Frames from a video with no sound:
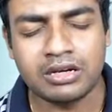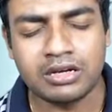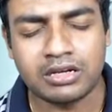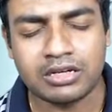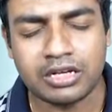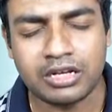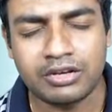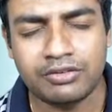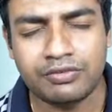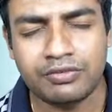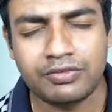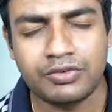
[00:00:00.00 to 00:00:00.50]

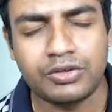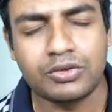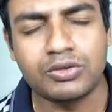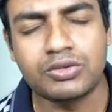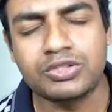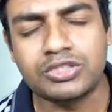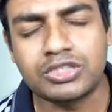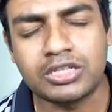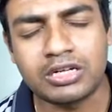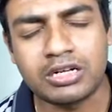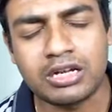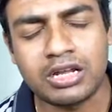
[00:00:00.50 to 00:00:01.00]

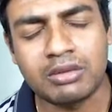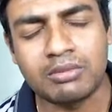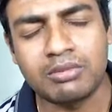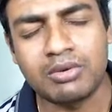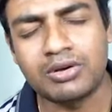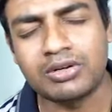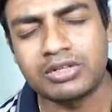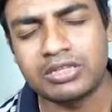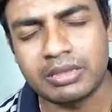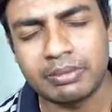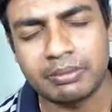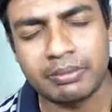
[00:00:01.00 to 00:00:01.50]
confusion
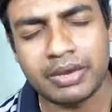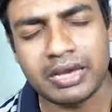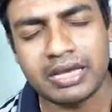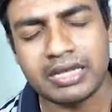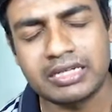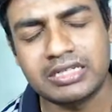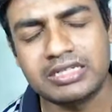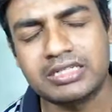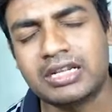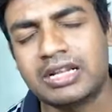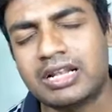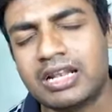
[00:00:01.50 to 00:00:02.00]
about their
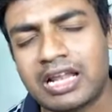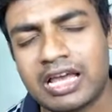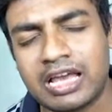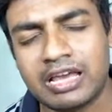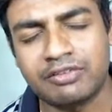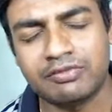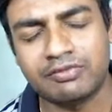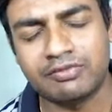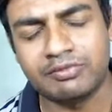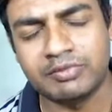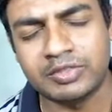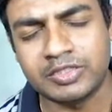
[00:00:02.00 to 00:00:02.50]
marital
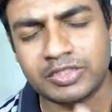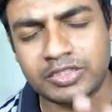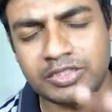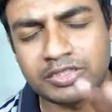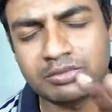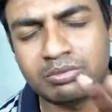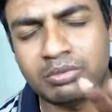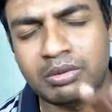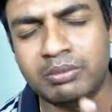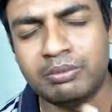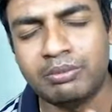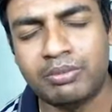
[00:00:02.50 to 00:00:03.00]
life, which has
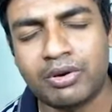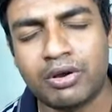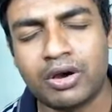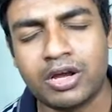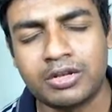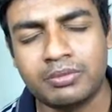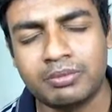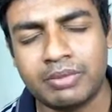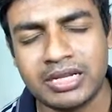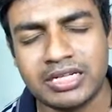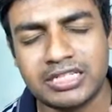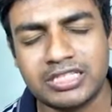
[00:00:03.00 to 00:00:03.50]
been
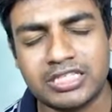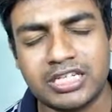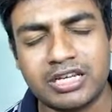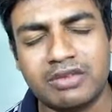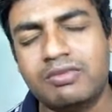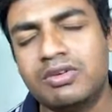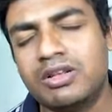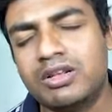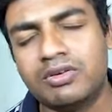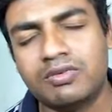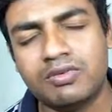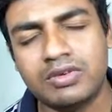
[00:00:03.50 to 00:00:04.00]
brought by
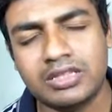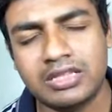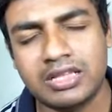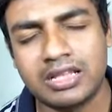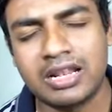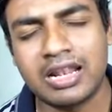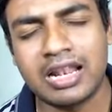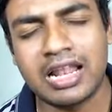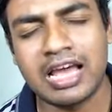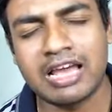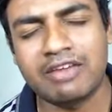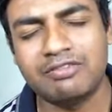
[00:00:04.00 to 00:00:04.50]
devil over their
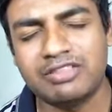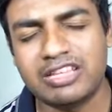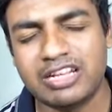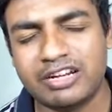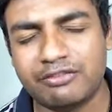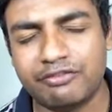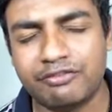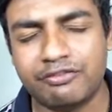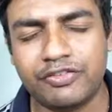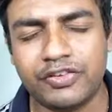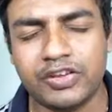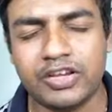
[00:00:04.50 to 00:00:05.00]
life, that
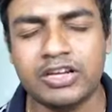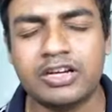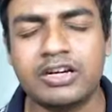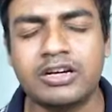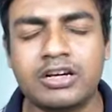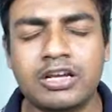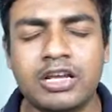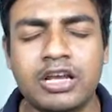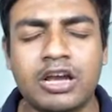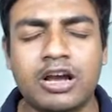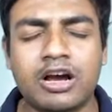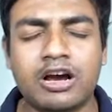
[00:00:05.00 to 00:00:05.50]
fear
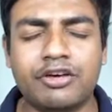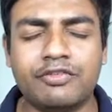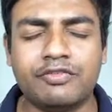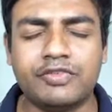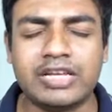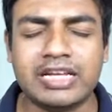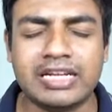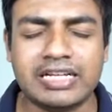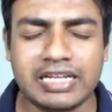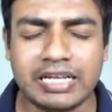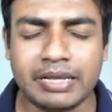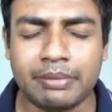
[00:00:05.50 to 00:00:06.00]
of
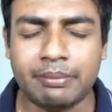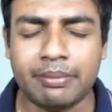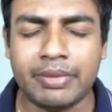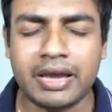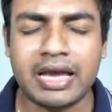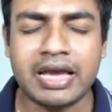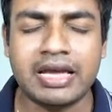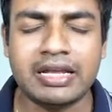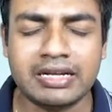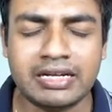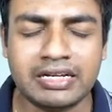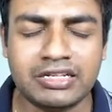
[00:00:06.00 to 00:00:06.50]
getting
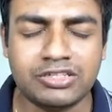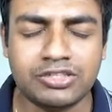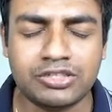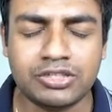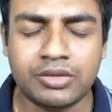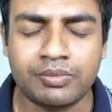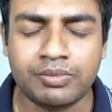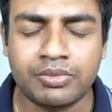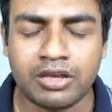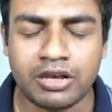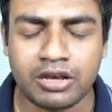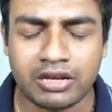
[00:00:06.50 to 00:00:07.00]
married,
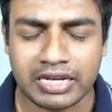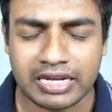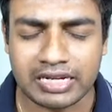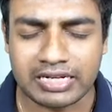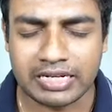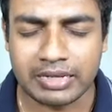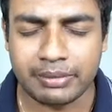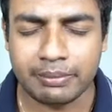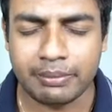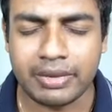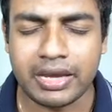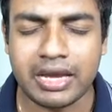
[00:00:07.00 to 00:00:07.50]

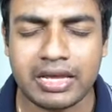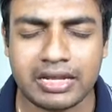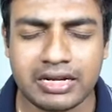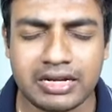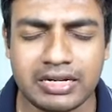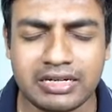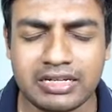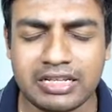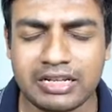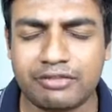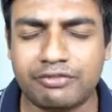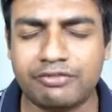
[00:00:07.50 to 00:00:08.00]

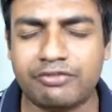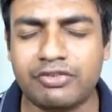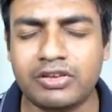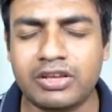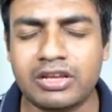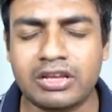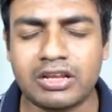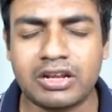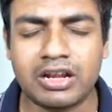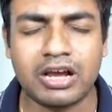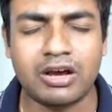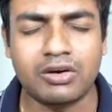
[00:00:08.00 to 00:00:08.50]
that
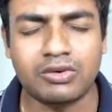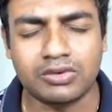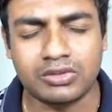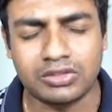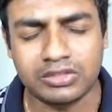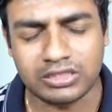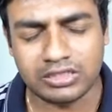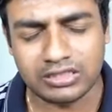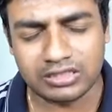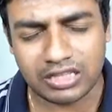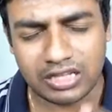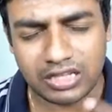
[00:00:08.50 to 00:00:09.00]
fear how
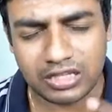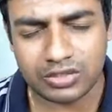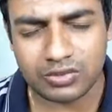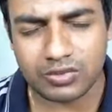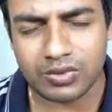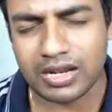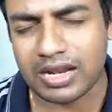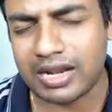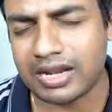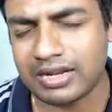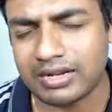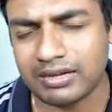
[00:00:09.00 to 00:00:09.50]
things
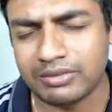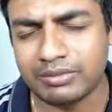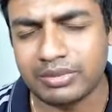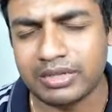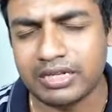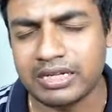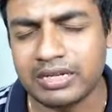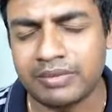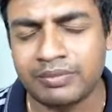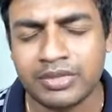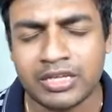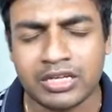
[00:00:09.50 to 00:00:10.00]
will
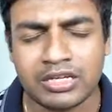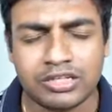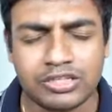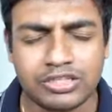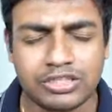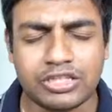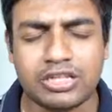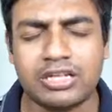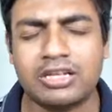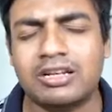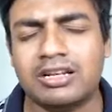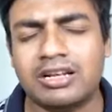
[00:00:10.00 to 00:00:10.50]
be
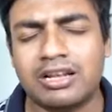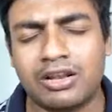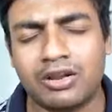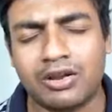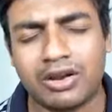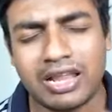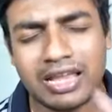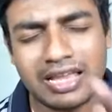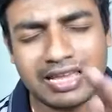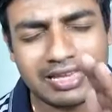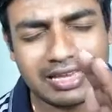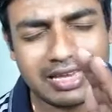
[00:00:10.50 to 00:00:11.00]
done,
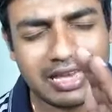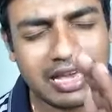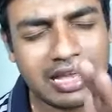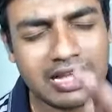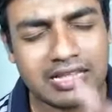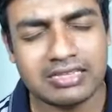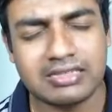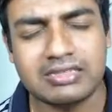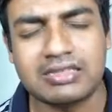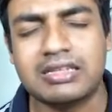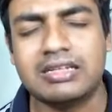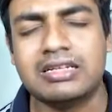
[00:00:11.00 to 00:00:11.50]
Lord, I
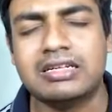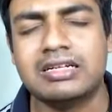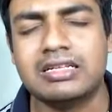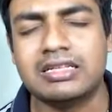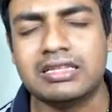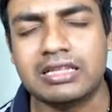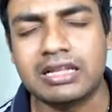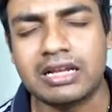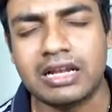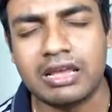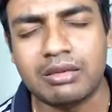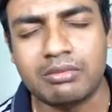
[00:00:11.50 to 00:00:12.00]
cancel it in
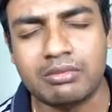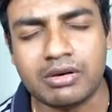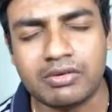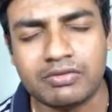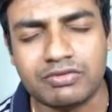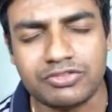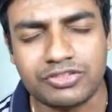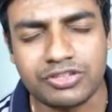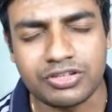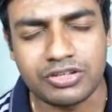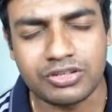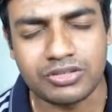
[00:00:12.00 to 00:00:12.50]
the name of
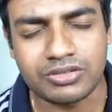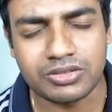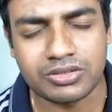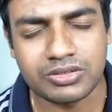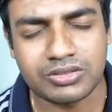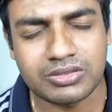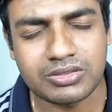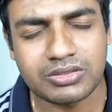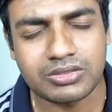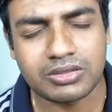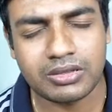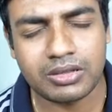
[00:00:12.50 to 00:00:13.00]

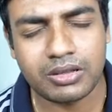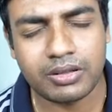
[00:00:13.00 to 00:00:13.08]
Jesus.